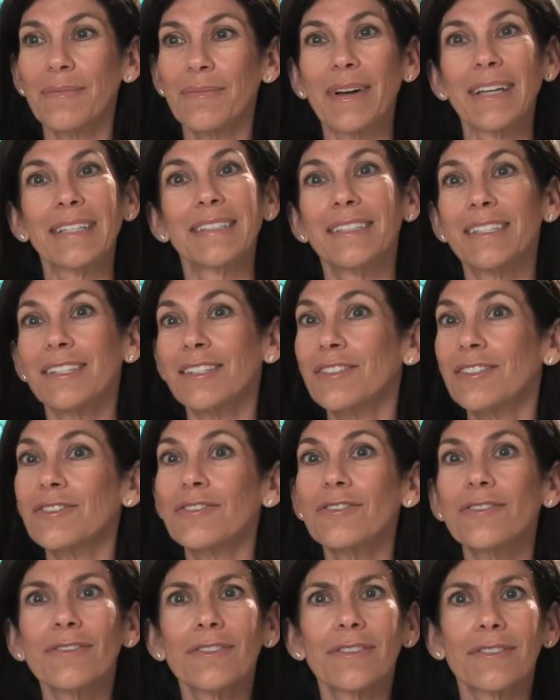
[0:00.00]

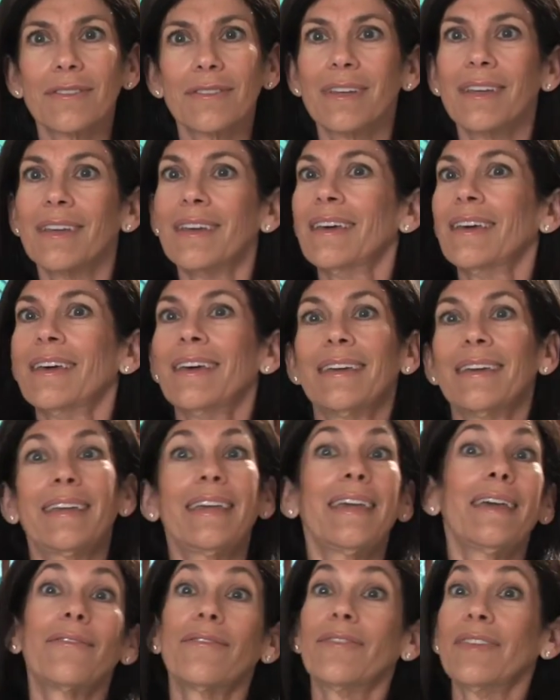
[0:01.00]
sisters
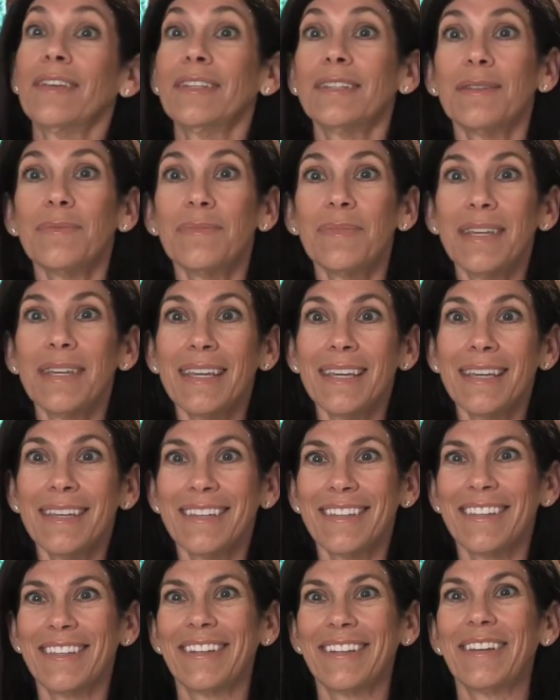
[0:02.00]
can't visit me.
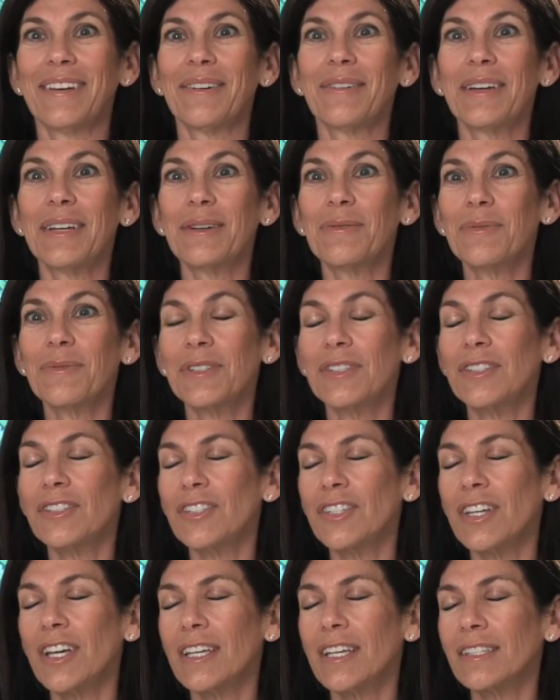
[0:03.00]
It was
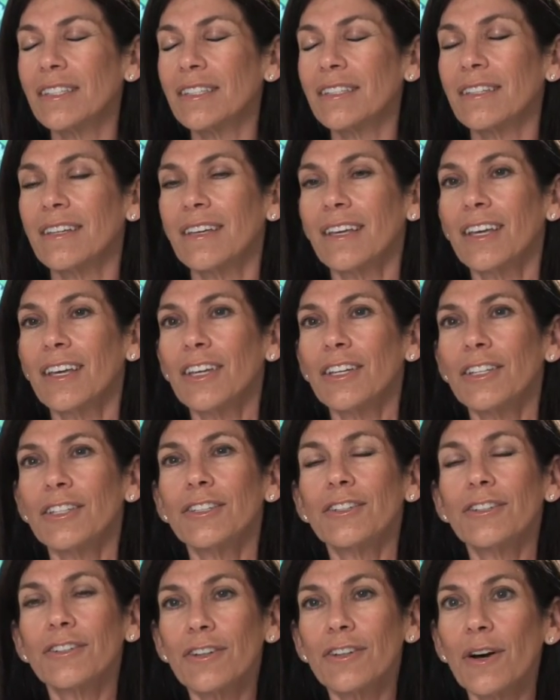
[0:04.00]
just,
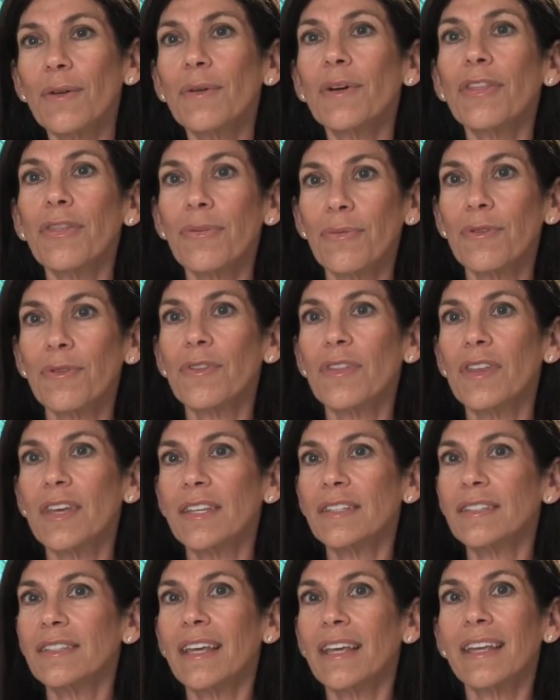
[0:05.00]
you're going through
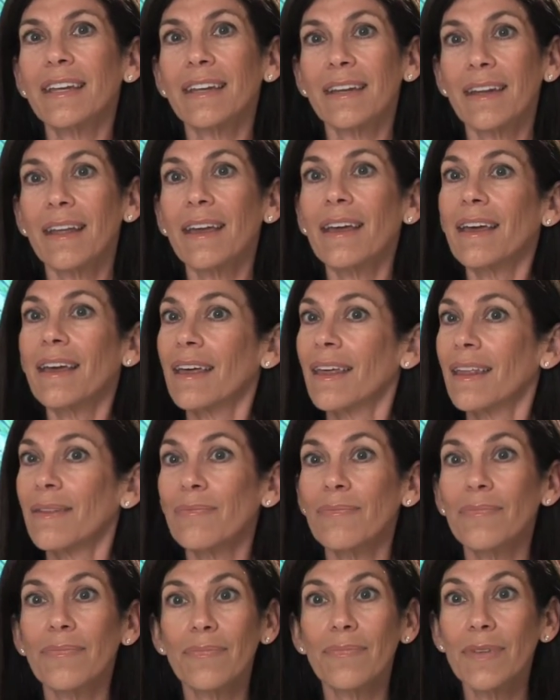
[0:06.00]
this. And
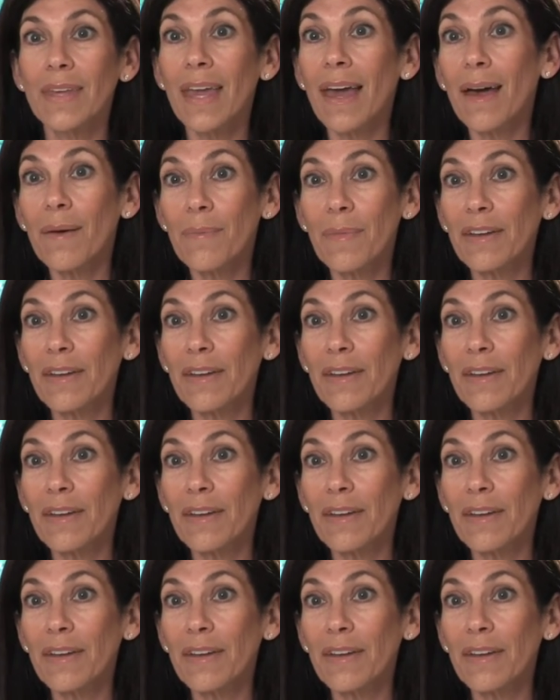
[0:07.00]
yeah, my